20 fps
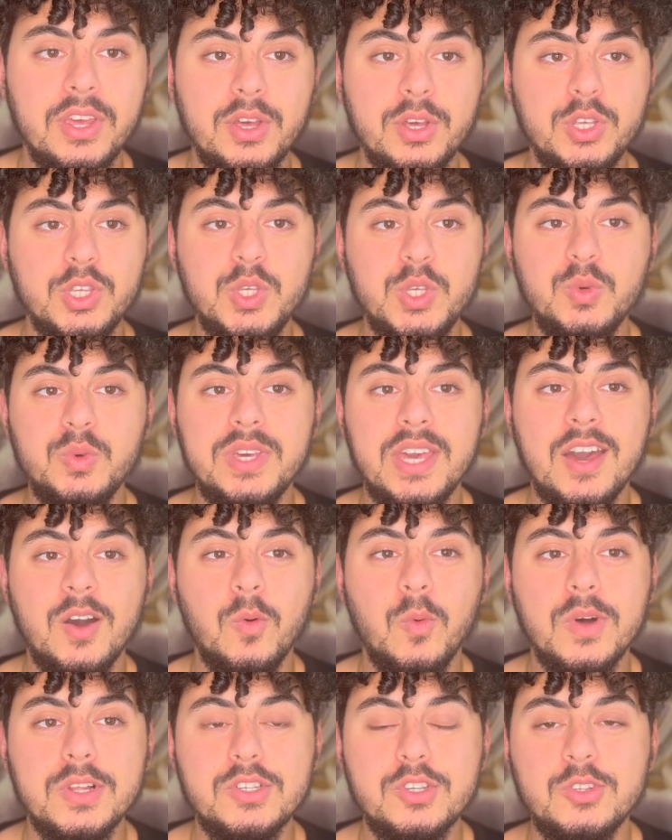you get
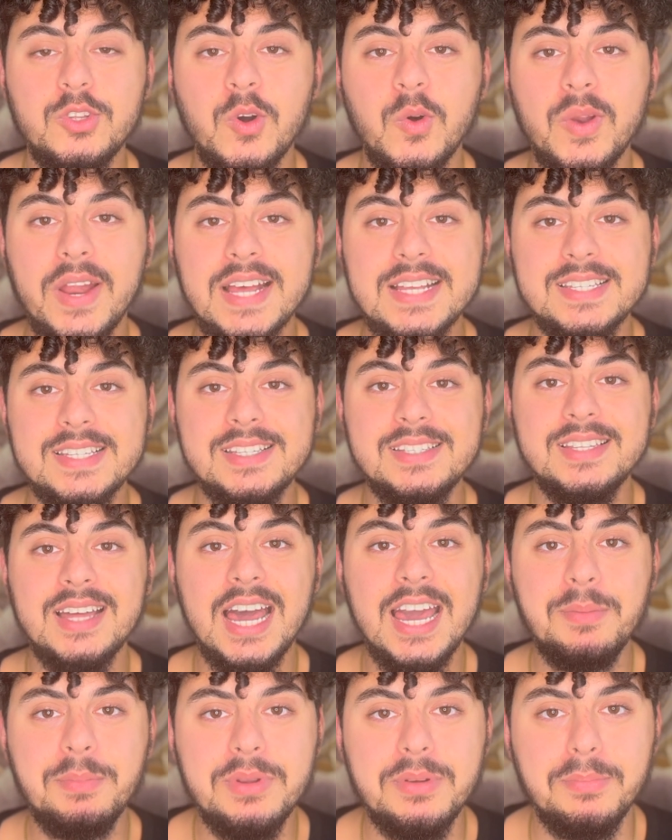what's known as a
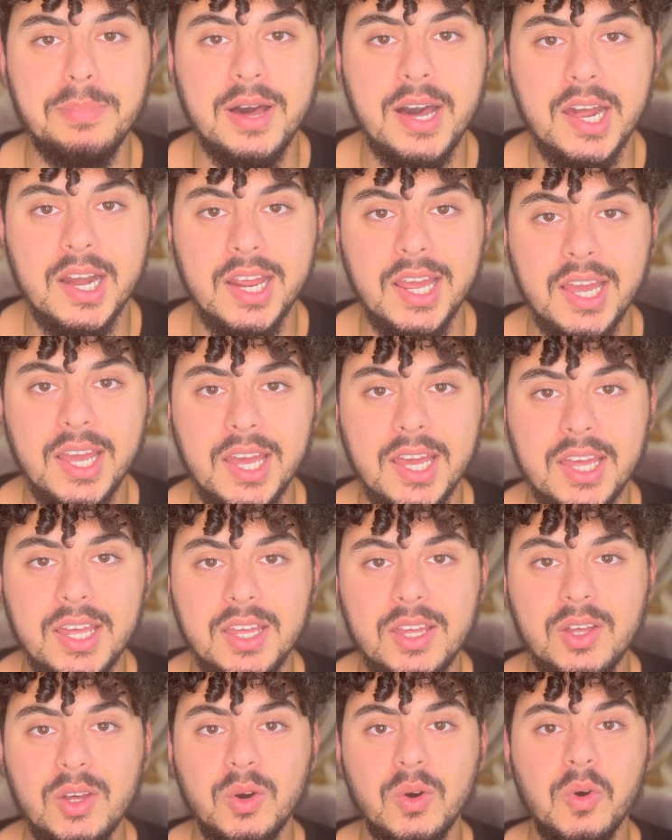diamond body,
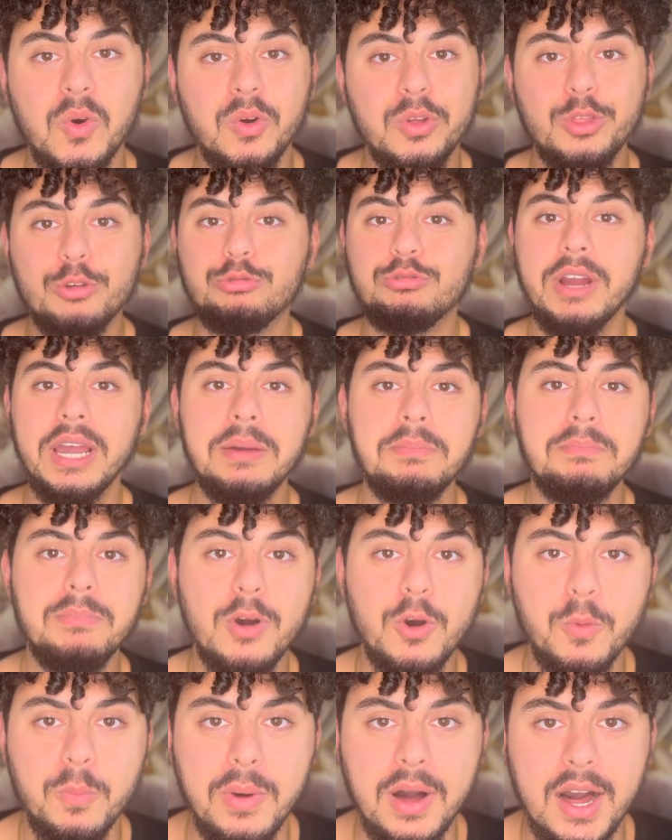or the
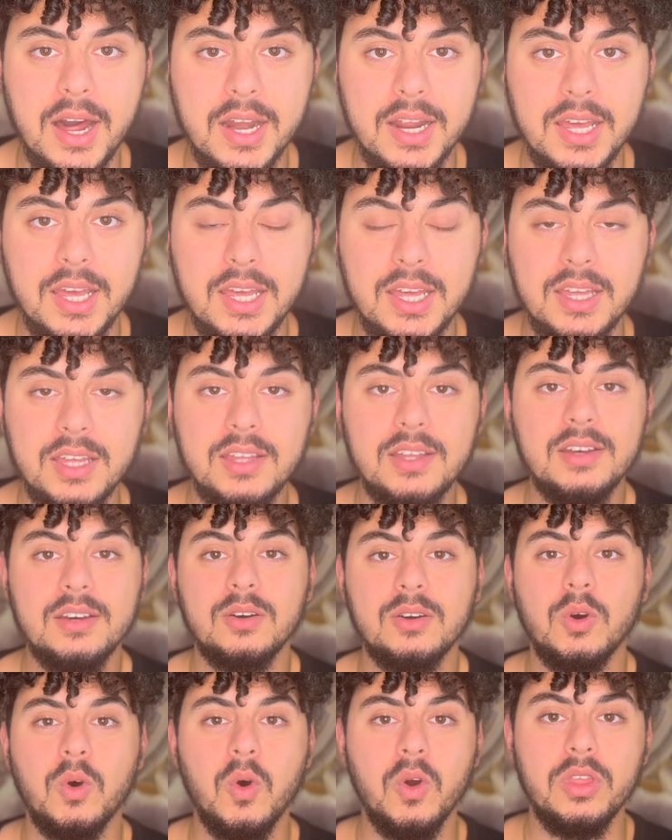rainbow body,
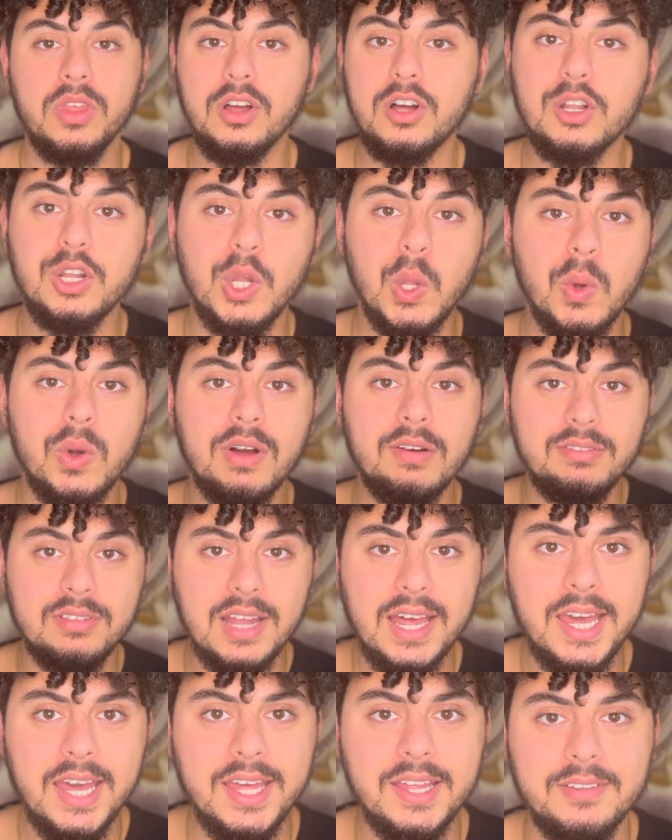or the cloak of
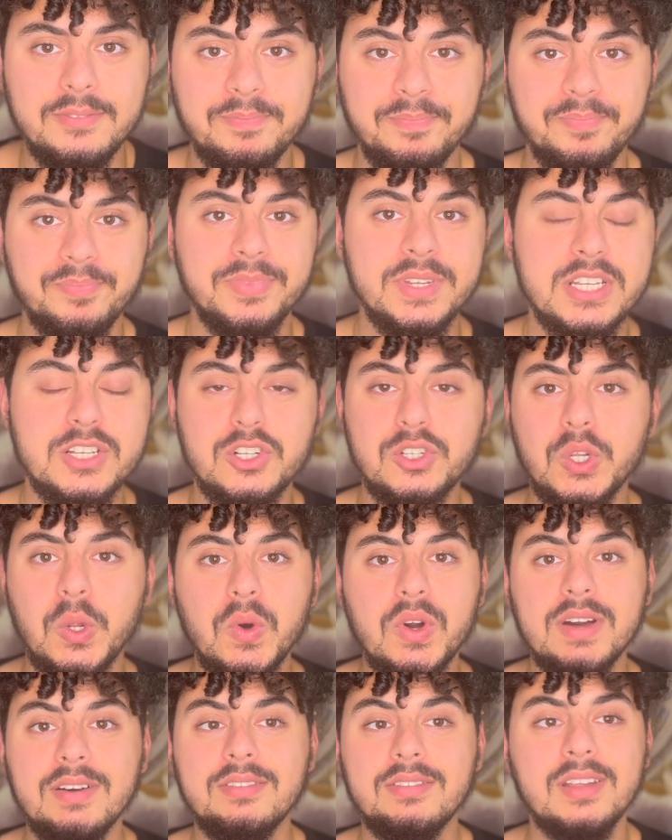light. This
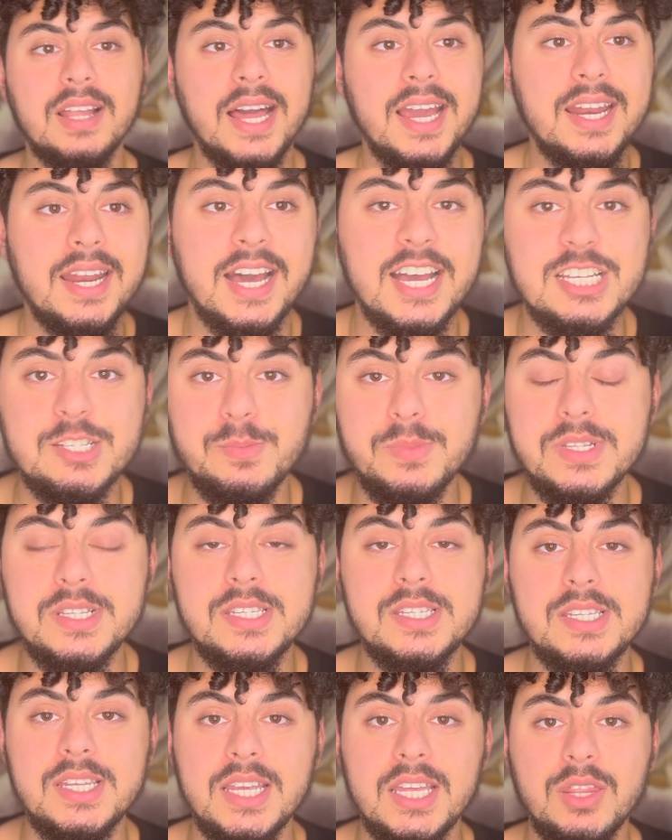cloak of light has been
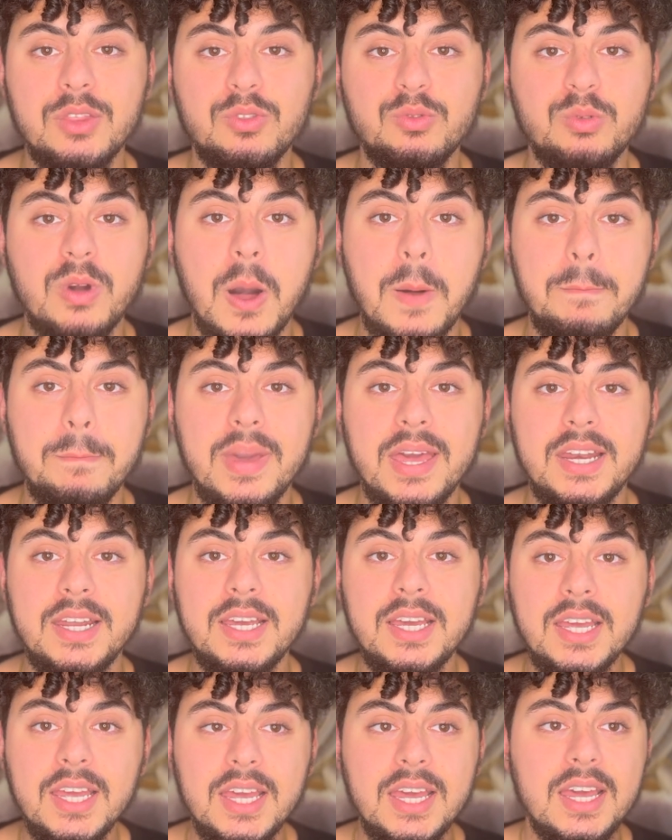seen throughout
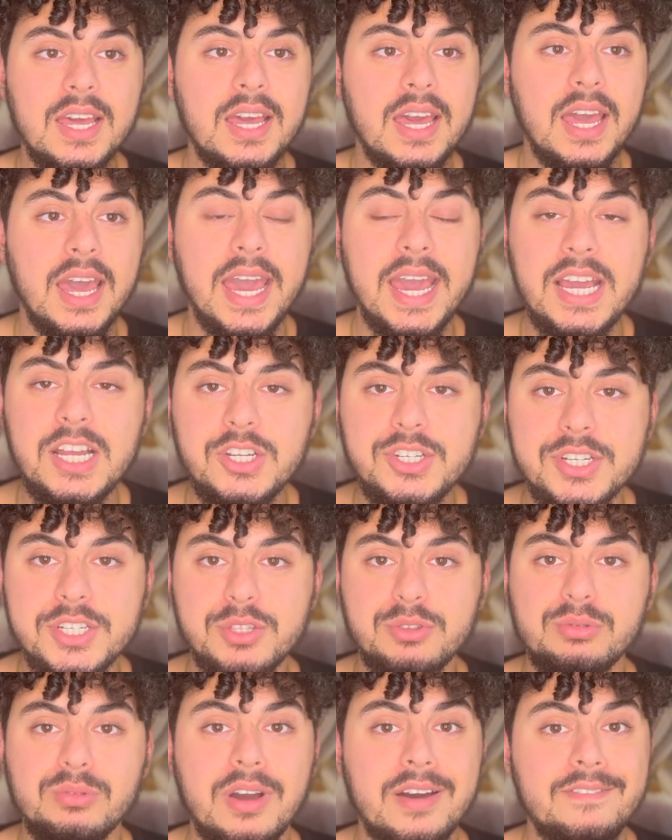many ages,
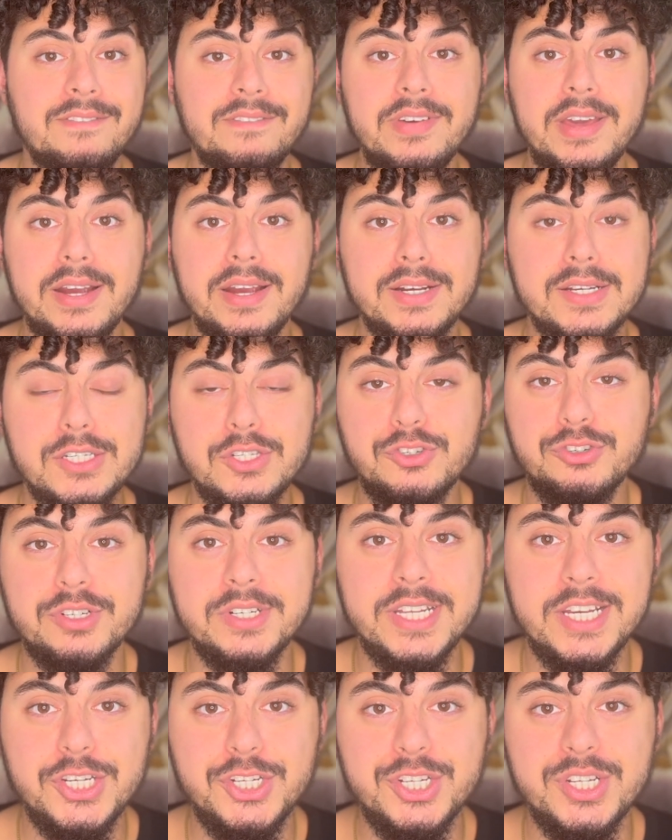throughout various
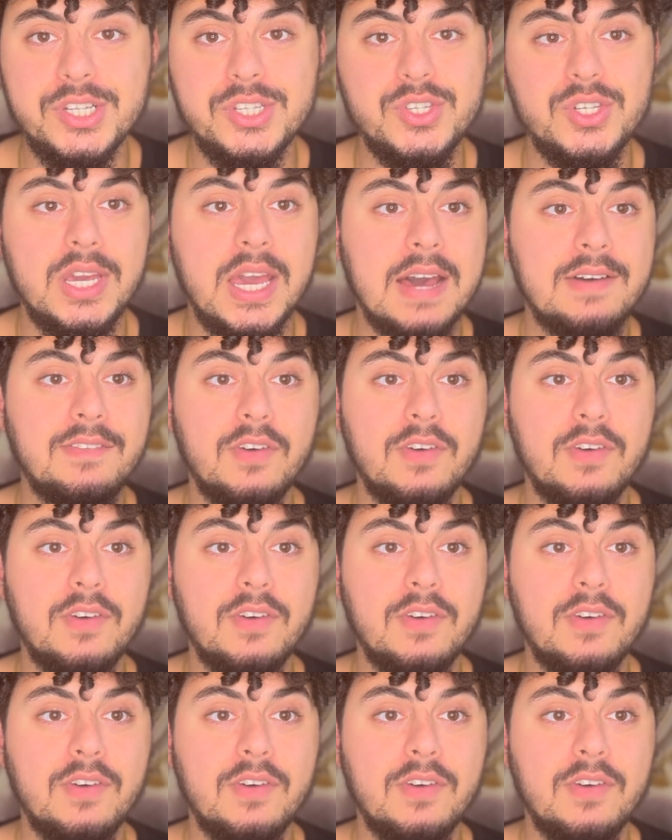traditions. You have